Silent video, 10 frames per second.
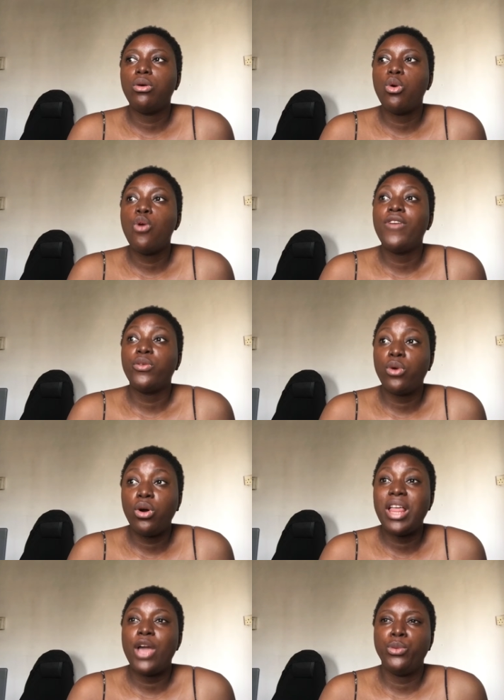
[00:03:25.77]

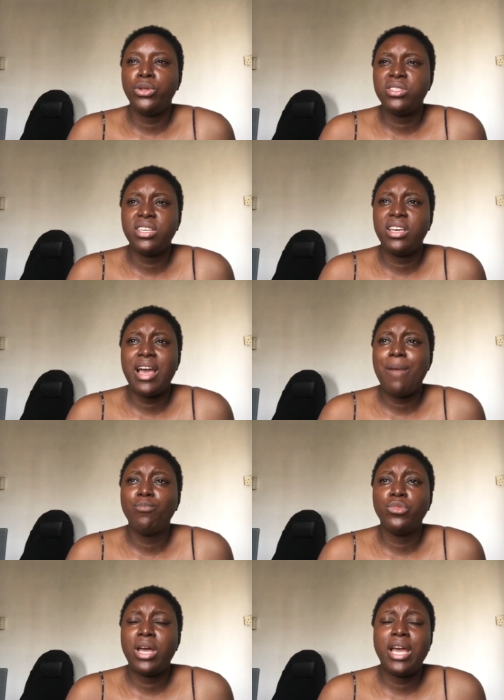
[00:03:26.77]
overall, I will say
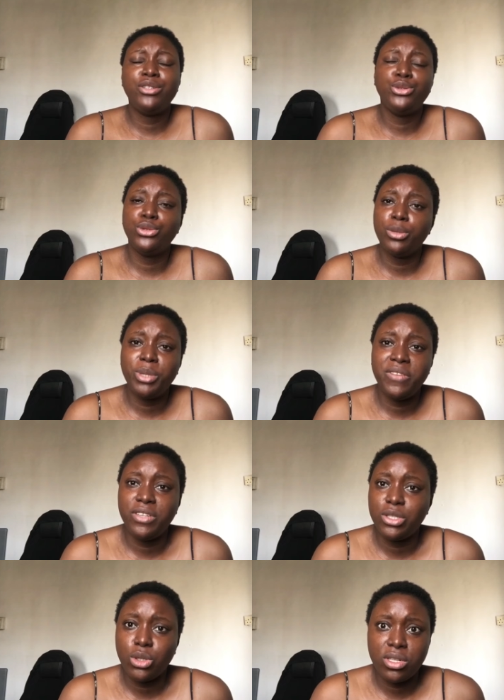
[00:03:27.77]
I'm I do not believe
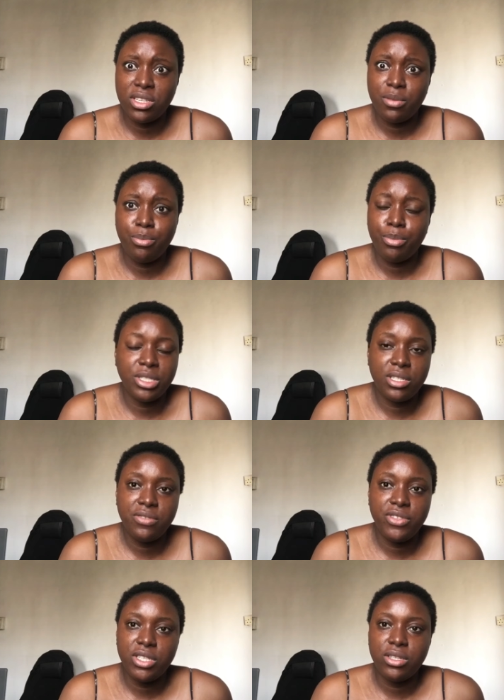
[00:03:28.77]
in toxic
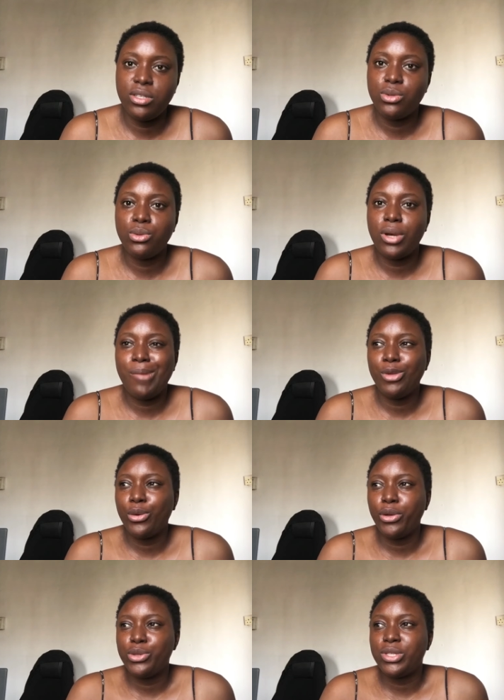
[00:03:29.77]
positivity, so I'm not
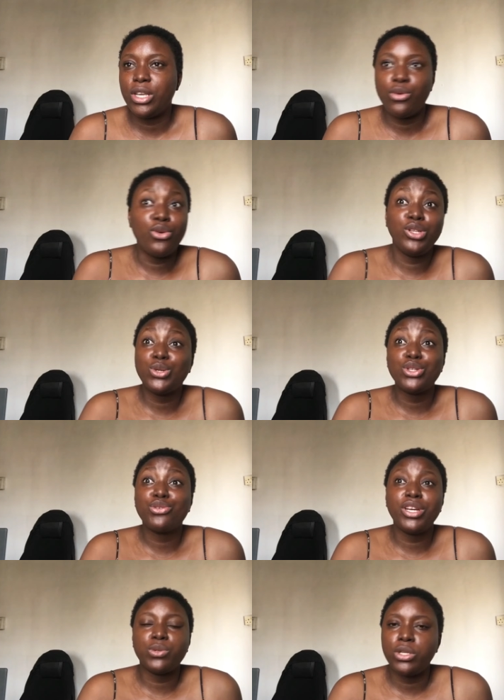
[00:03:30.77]
going to say oh it was
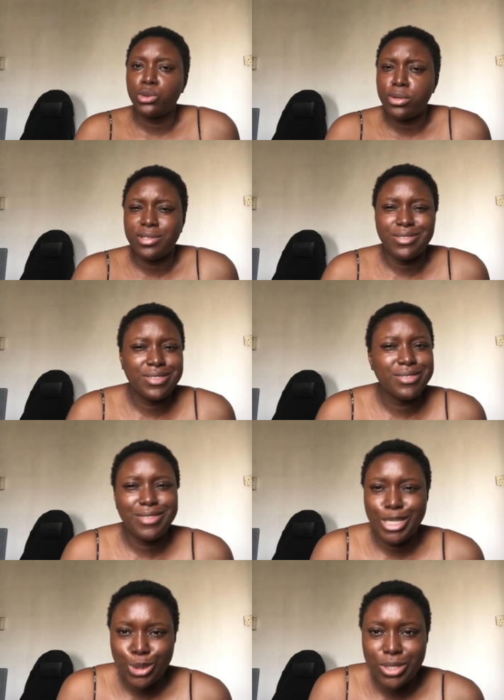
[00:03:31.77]
great when it wasn't.
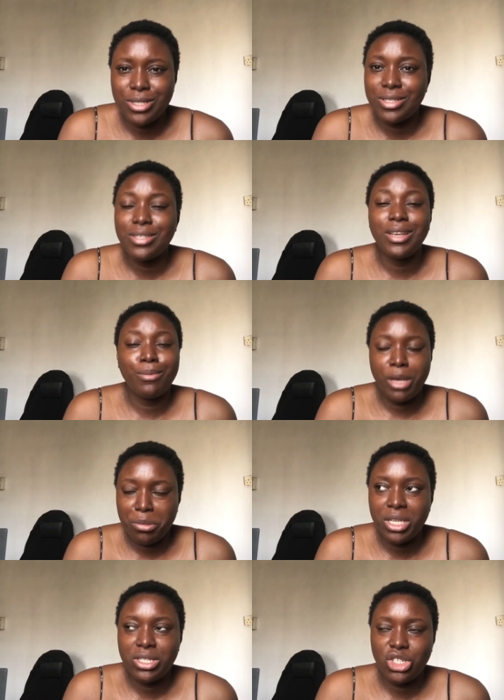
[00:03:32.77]
It wasn't my
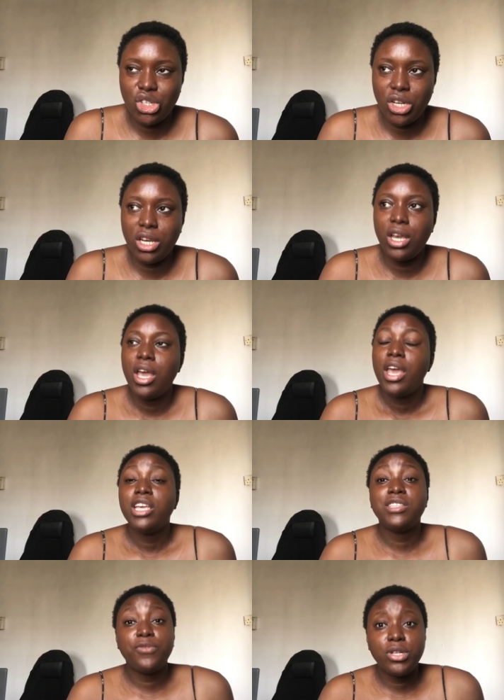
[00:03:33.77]
best year.
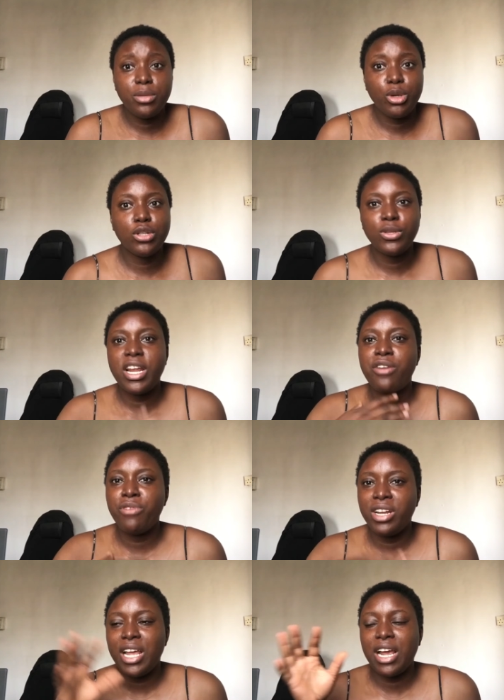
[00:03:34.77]
It's funny because when I
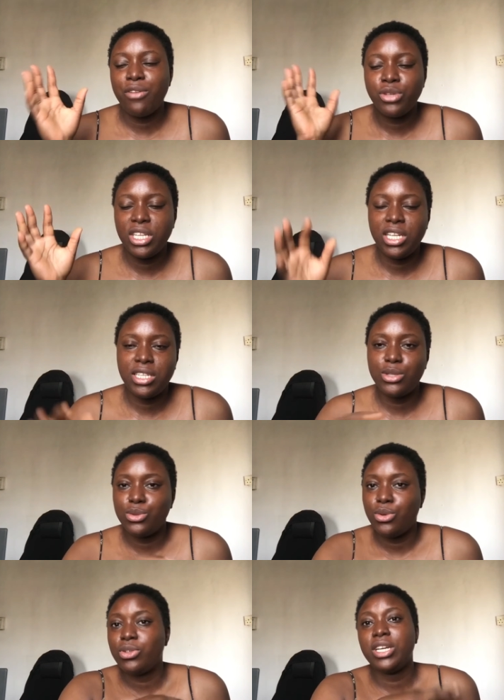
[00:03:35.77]
read like I wrote a letter to
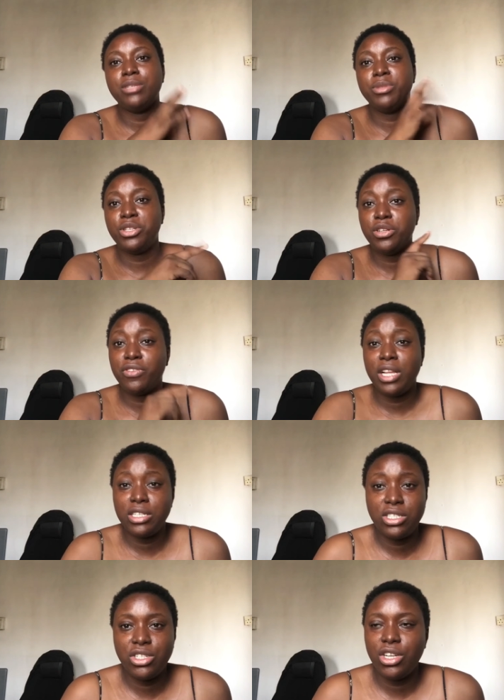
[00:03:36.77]
God at the beginning of
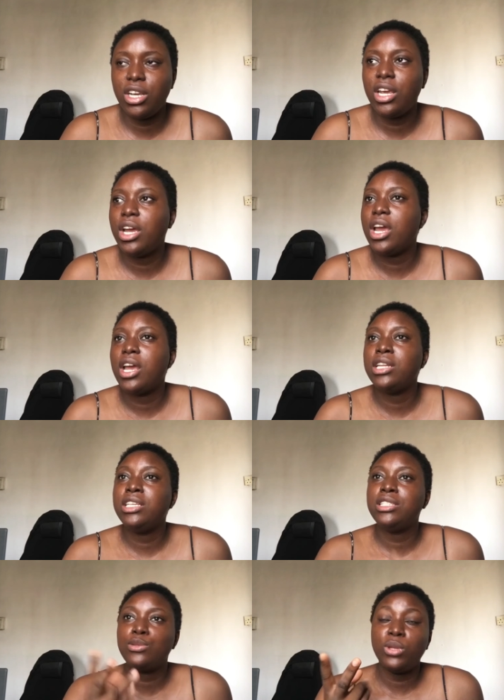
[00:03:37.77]
last year, the
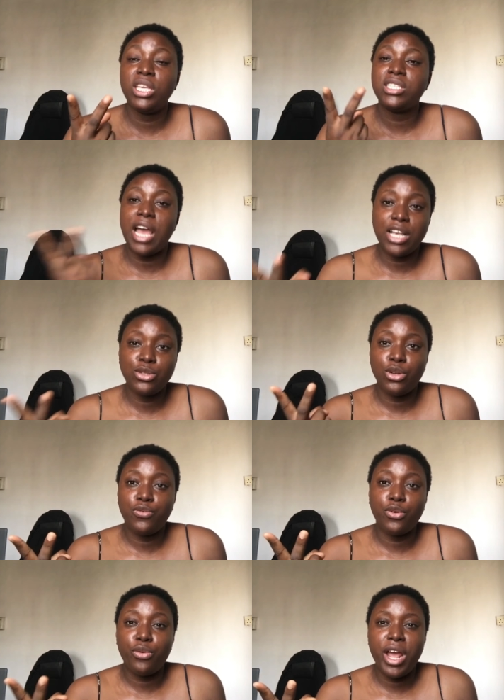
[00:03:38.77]
two things I asked God
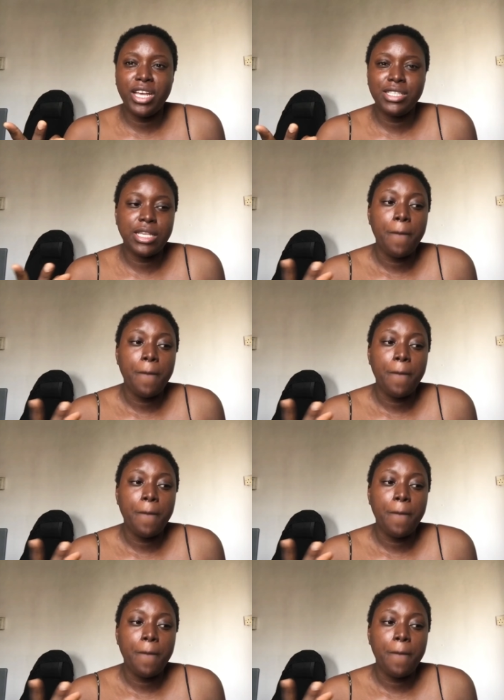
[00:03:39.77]
for right,